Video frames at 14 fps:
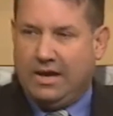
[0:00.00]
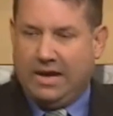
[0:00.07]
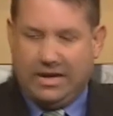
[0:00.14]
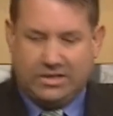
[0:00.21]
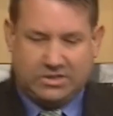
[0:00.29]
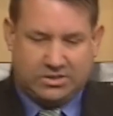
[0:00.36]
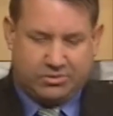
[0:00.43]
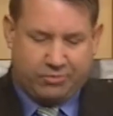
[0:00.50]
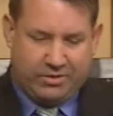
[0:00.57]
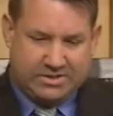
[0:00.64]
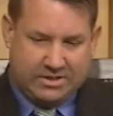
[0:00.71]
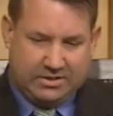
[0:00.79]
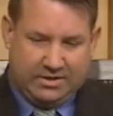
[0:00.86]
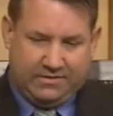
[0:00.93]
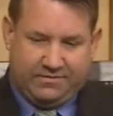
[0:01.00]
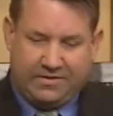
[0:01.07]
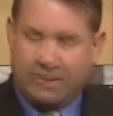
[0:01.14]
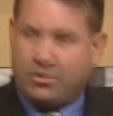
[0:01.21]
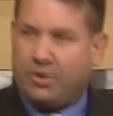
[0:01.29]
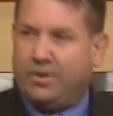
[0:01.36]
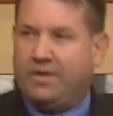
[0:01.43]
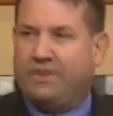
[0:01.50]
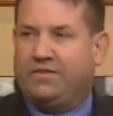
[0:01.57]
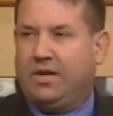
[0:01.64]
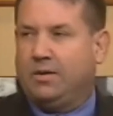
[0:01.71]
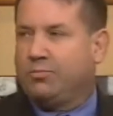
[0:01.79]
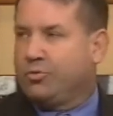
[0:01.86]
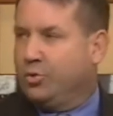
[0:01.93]
And just recently in February, the
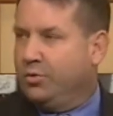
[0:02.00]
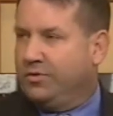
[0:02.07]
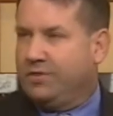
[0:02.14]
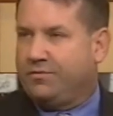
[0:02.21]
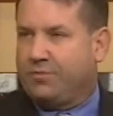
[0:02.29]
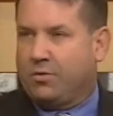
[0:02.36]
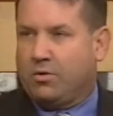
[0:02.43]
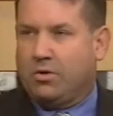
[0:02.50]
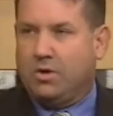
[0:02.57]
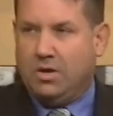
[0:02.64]
FDA approved it for